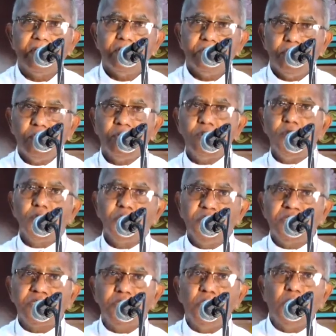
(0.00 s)
Don't do
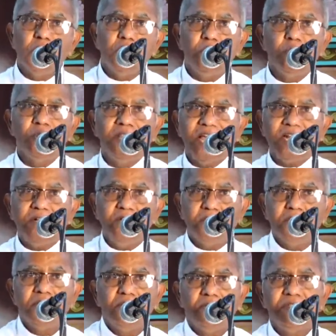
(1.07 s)
this, don't do that,
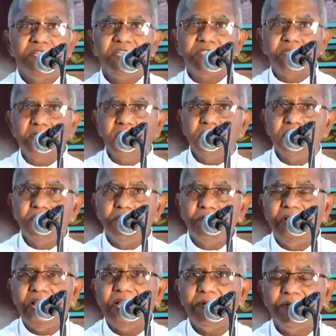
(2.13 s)
don't do this, don't do
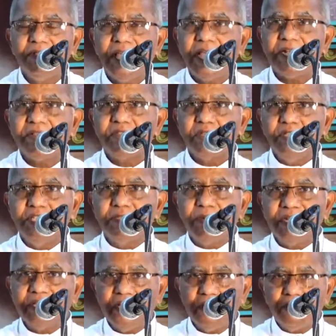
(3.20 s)
that, do that. So these were
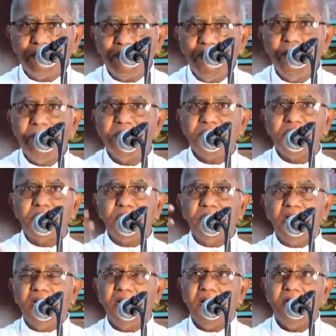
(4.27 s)
the prohibitions we
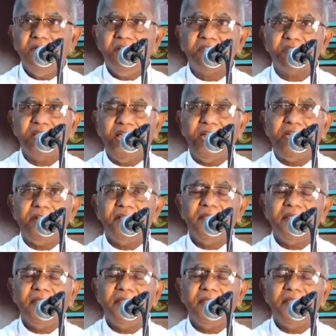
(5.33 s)
always had.